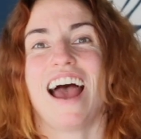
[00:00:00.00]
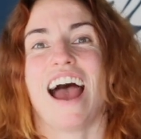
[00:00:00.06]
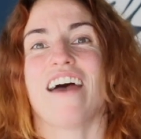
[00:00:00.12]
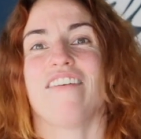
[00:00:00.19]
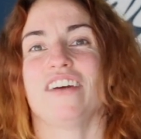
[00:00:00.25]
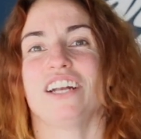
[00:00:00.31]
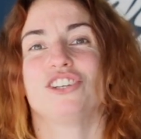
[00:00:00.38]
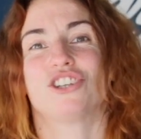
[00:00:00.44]

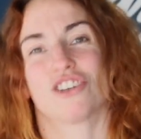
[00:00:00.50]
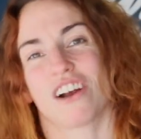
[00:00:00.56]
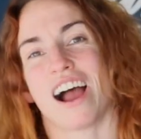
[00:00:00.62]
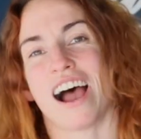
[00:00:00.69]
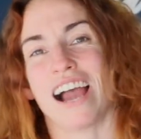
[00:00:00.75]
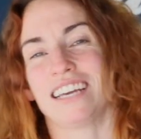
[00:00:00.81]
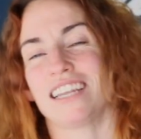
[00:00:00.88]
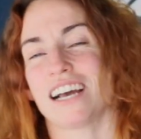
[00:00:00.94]
and then
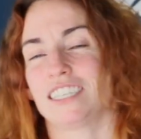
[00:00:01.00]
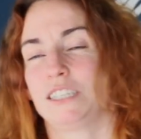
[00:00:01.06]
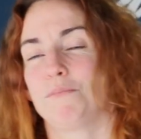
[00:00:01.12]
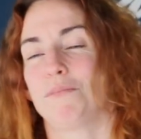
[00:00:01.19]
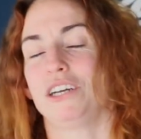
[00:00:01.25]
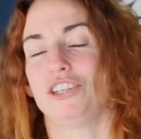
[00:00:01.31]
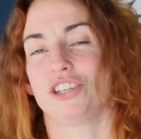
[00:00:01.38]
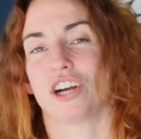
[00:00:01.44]
try that
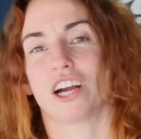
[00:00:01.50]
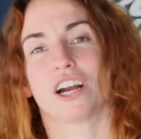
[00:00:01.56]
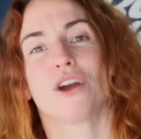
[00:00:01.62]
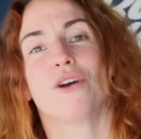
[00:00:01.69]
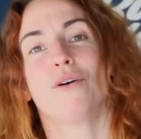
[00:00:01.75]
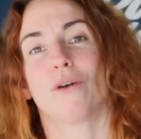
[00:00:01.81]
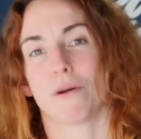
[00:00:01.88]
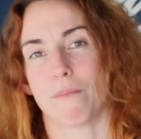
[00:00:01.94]
split jerk
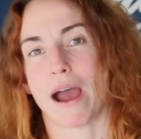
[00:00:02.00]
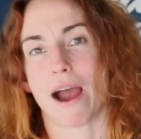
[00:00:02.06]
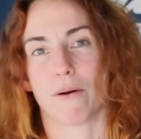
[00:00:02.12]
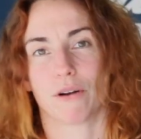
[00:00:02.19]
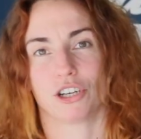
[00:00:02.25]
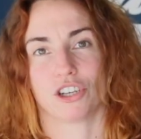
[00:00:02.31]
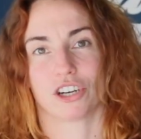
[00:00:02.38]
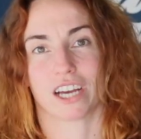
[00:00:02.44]
or
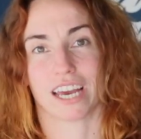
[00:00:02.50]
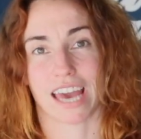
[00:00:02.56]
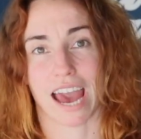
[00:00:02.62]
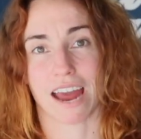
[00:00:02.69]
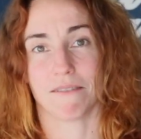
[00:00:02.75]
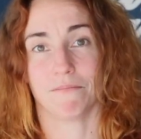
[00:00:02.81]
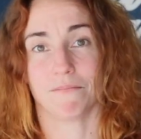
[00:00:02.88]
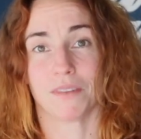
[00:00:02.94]
power jerk
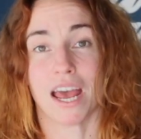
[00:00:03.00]
again.